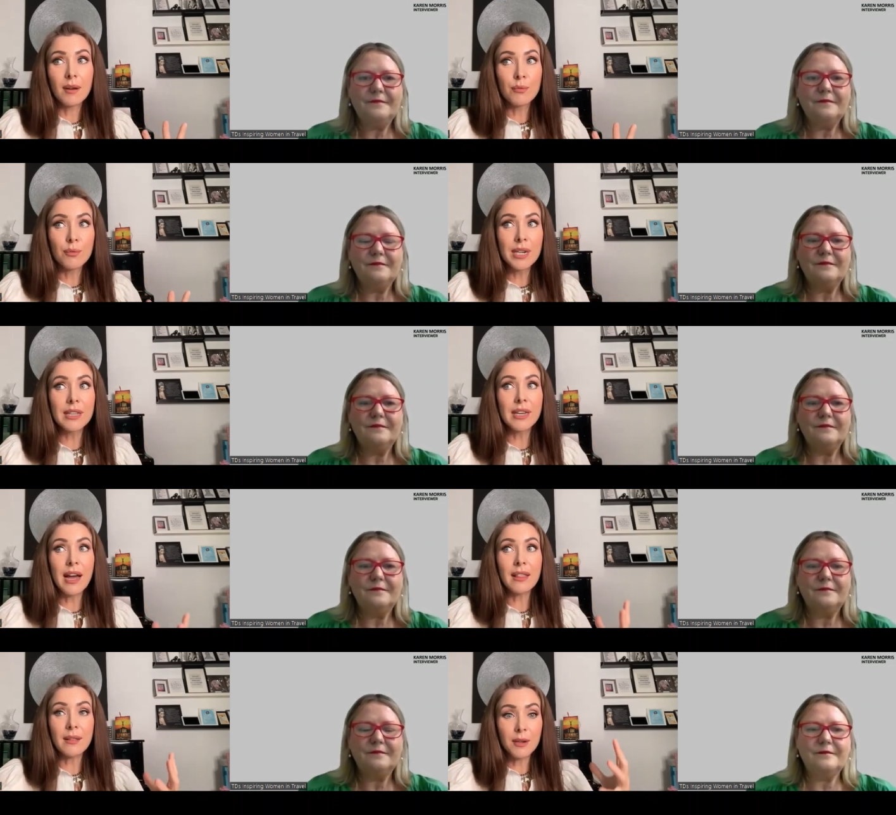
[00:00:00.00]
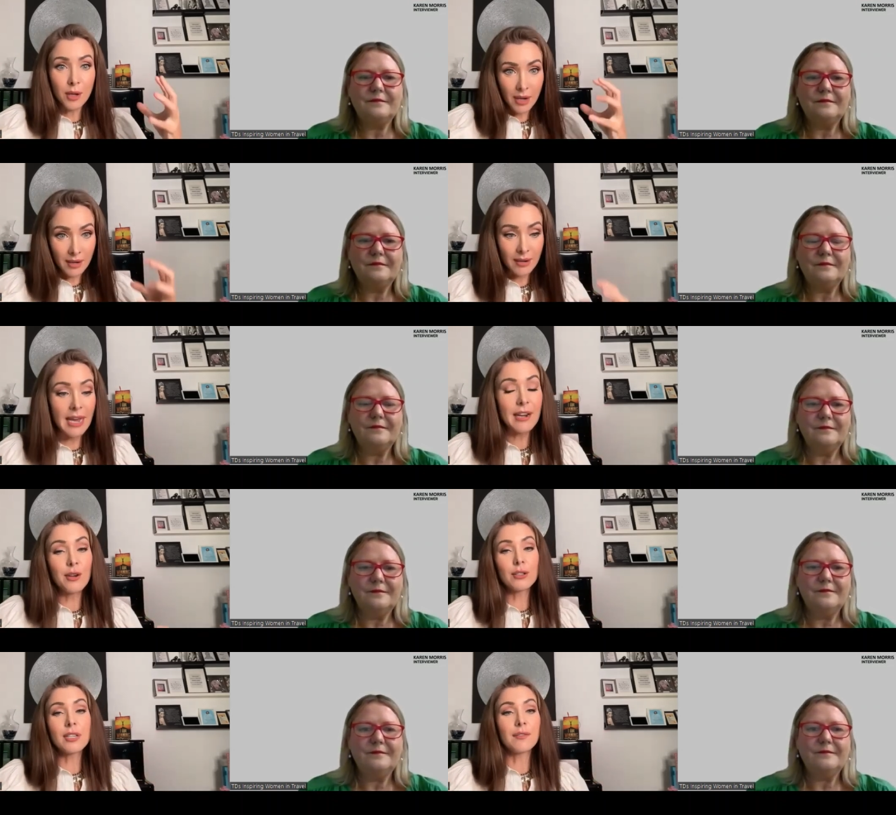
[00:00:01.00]
Speaker 1: really uh, getting
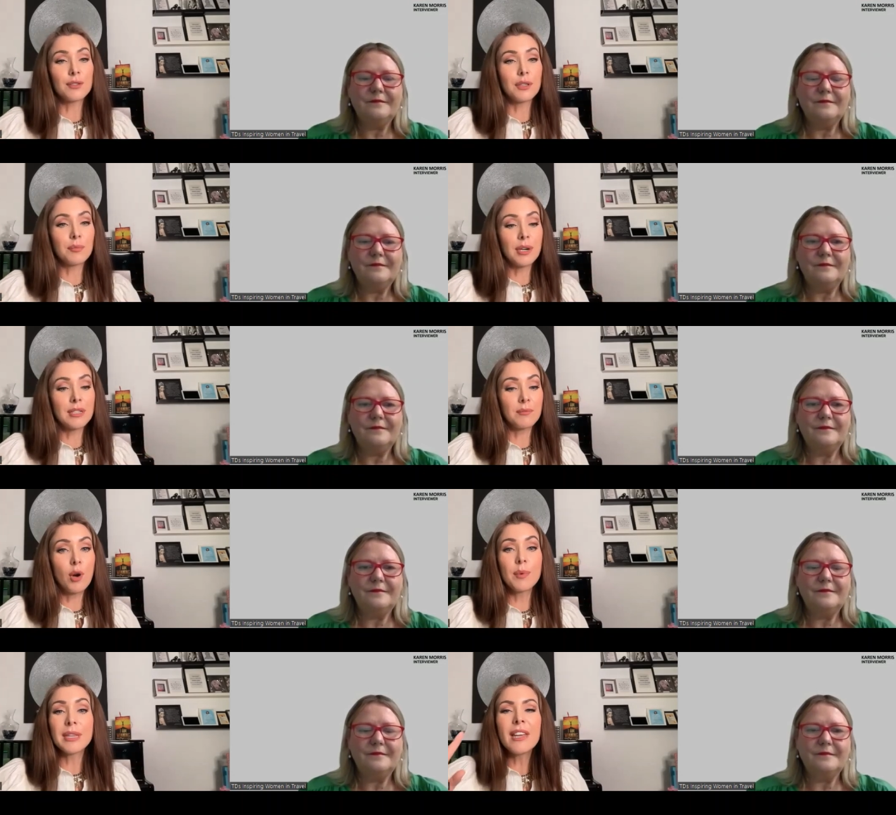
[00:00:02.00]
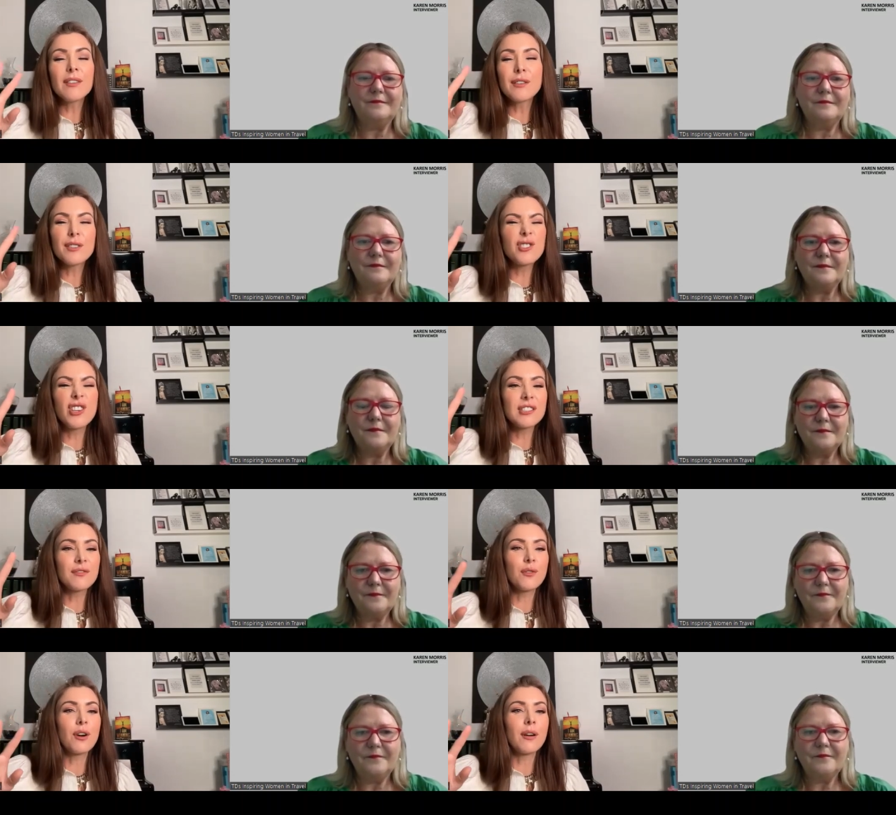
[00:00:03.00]
yourself into the present moment even if it's
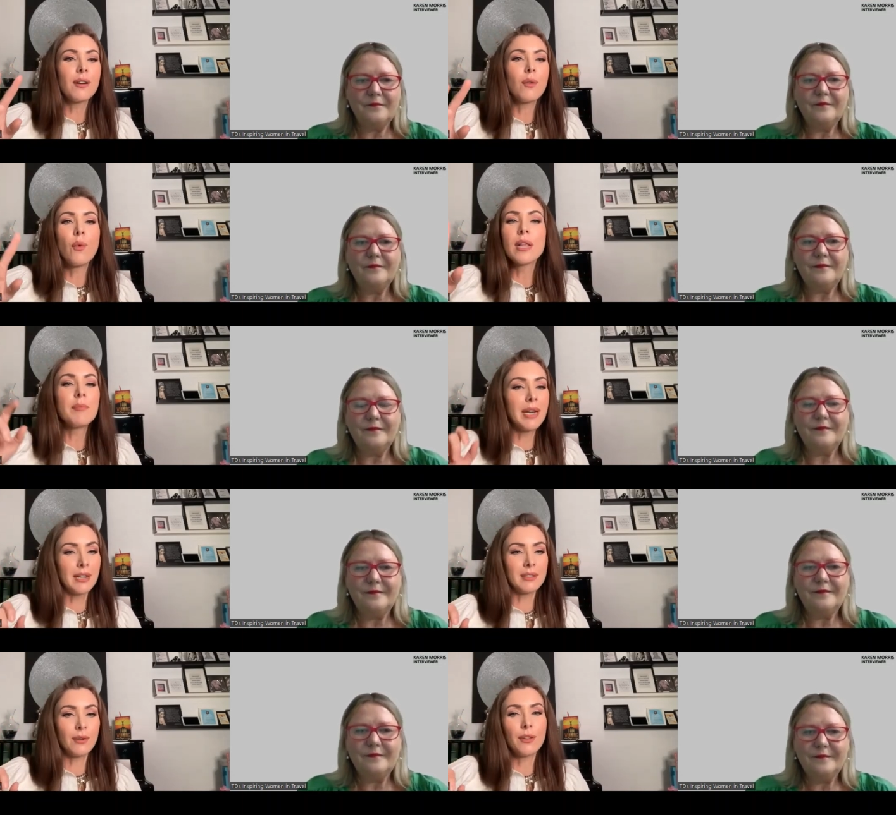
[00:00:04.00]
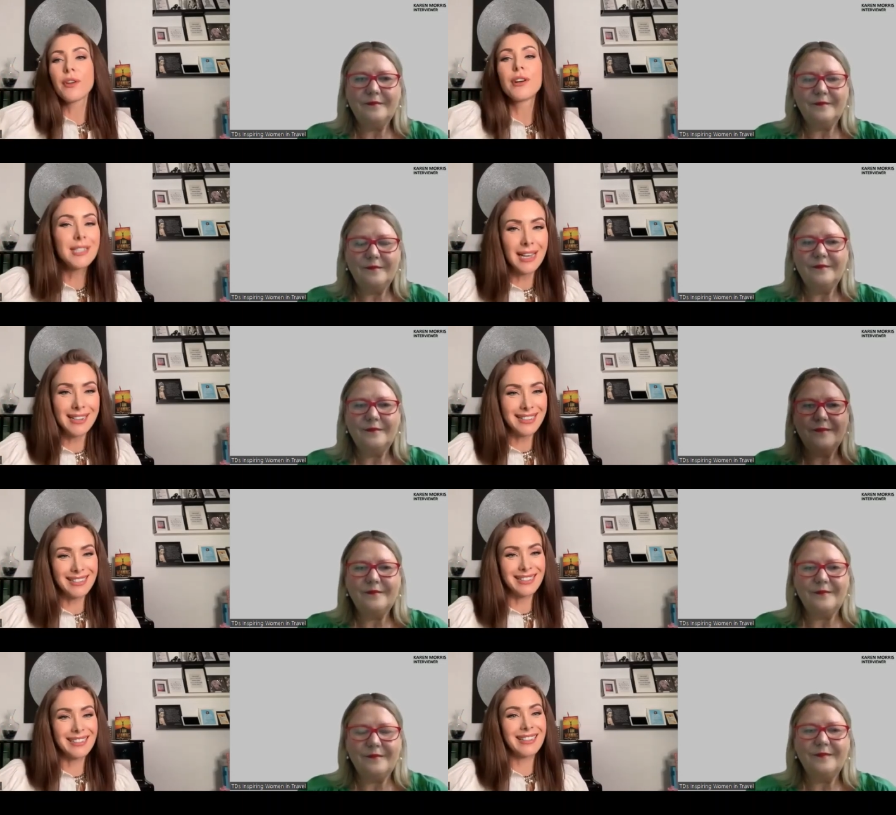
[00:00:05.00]
just for 1 minute or 30
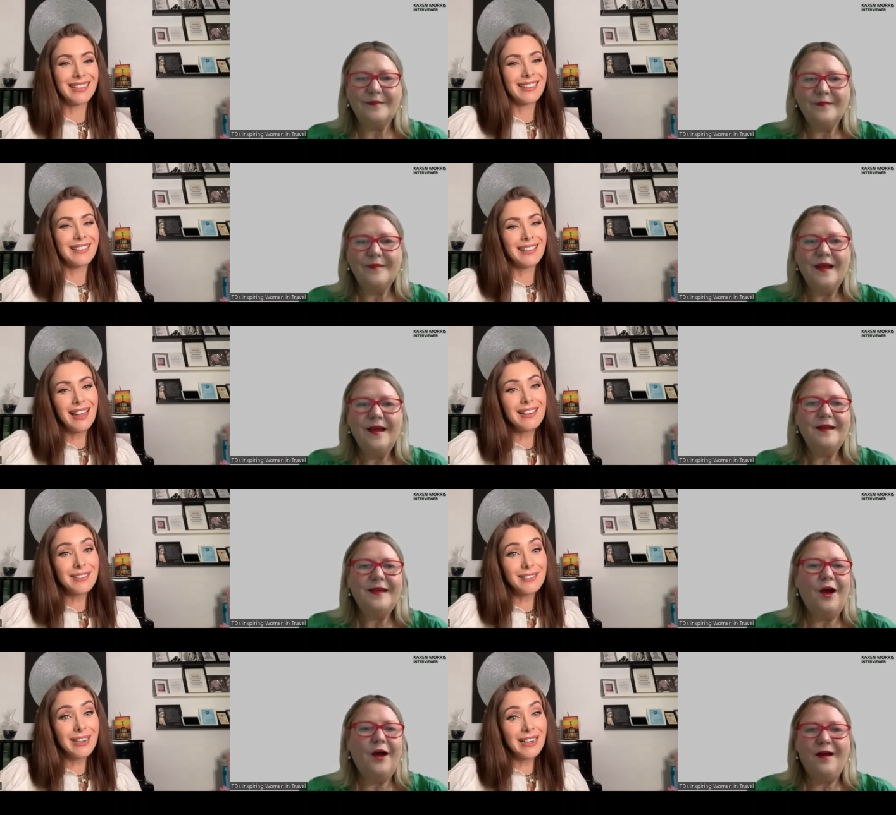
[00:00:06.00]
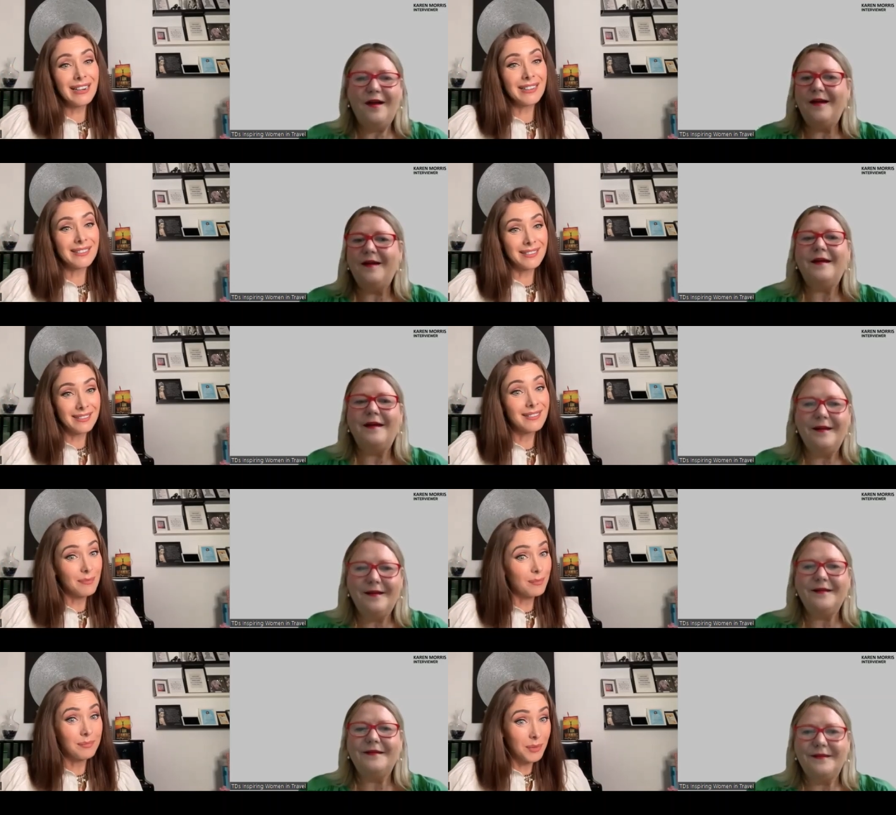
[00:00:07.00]
Speaker 2: seconds that is already
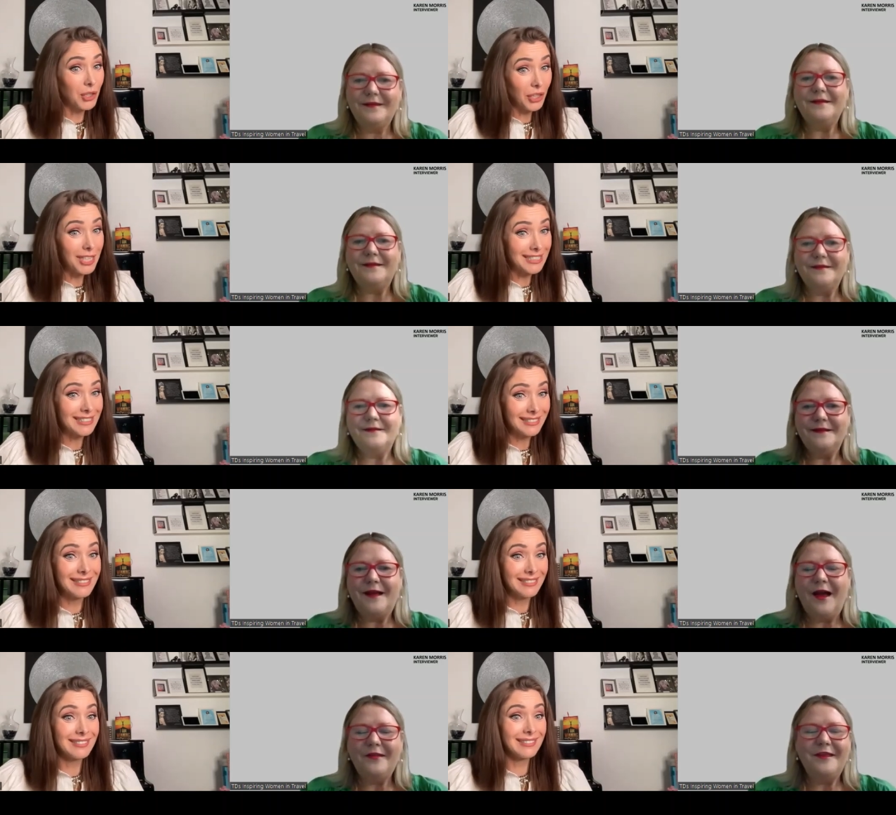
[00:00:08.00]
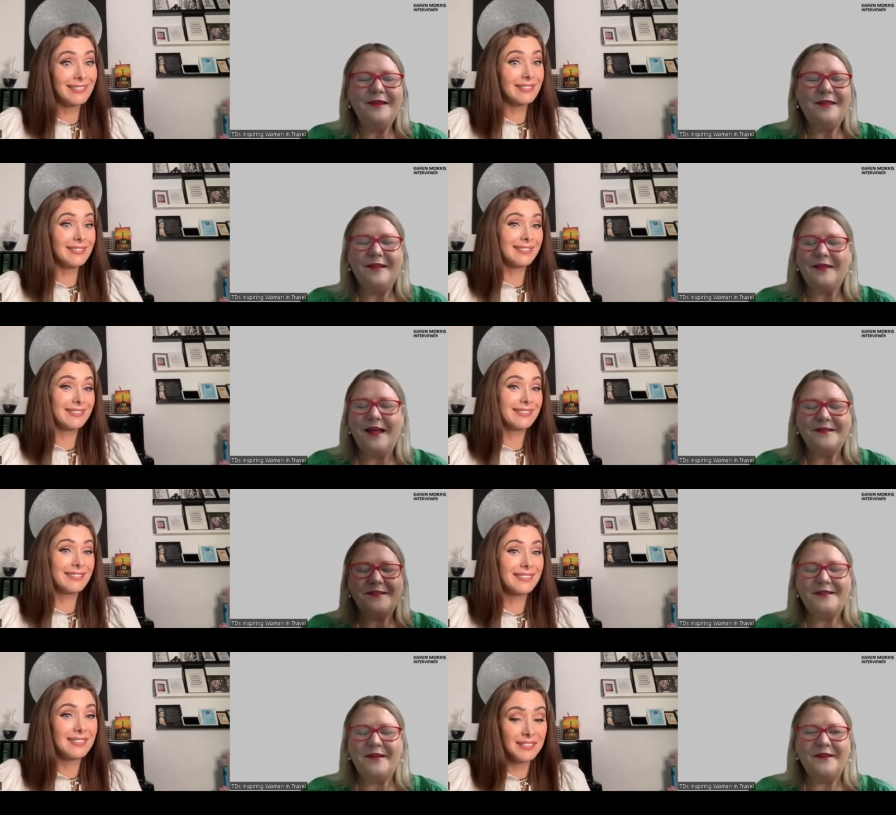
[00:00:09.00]
yeah. good. I think that
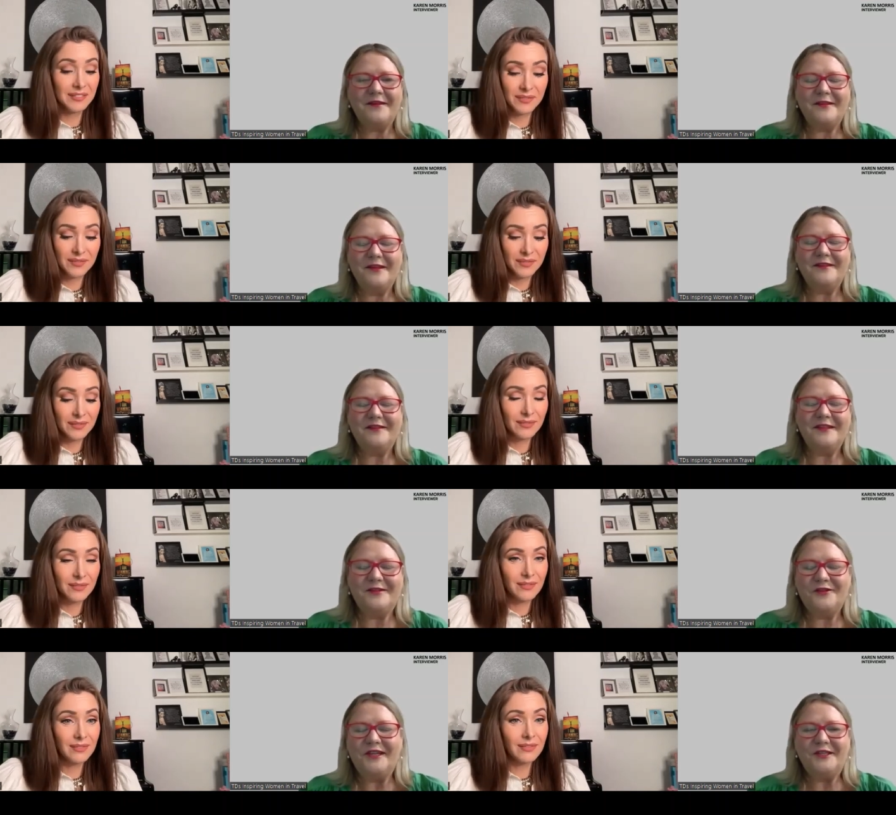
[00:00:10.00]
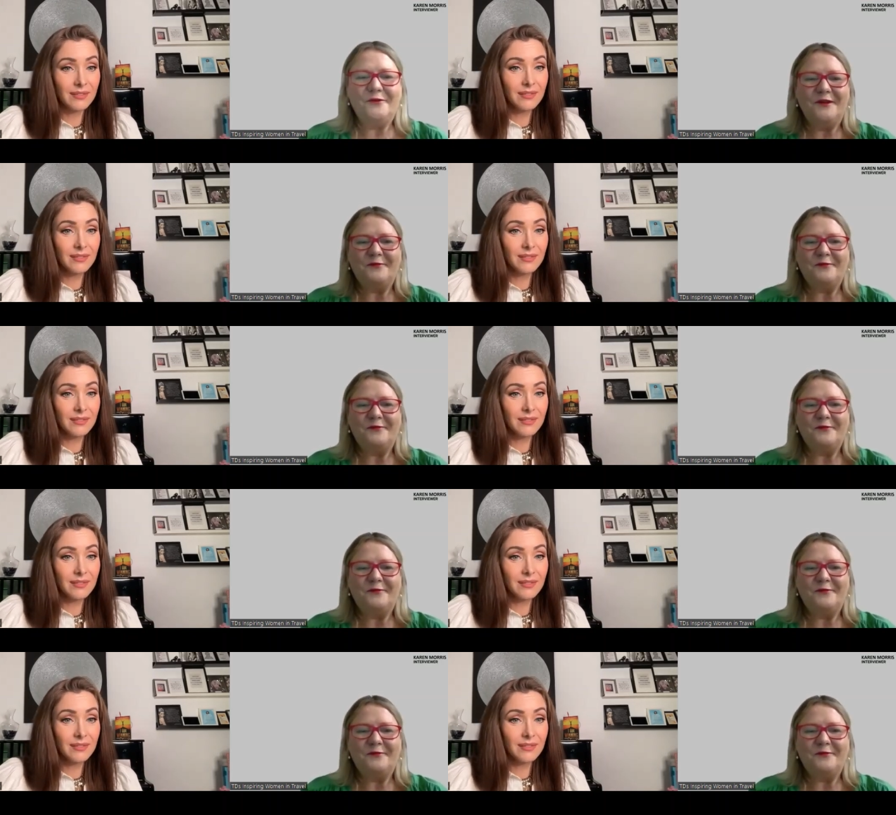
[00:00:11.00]
that's the, the the trick to